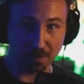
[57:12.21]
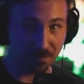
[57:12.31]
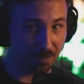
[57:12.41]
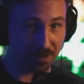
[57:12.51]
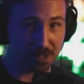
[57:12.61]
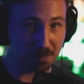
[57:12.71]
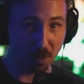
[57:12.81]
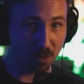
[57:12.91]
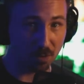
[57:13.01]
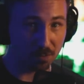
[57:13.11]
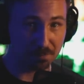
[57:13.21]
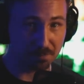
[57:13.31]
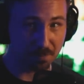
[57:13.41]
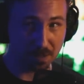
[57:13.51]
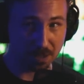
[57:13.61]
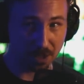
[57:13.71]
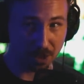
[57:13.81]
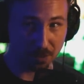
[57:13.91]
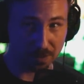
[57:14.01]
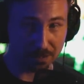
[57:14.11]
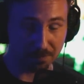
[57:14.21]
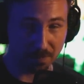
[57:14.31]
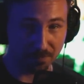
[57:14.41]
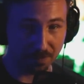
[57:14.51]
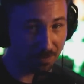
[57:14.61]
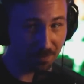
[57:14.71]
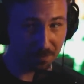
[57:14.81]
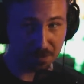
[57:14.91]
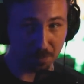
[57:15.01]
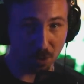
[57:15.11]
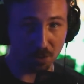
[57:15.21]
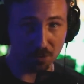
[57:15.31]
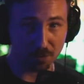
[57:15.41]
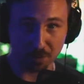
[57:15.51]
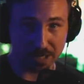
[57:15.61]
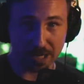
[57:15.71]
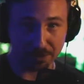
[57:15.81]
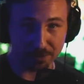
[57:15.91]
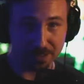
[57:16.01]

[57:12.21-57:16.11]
a very small, you know, a very small creator.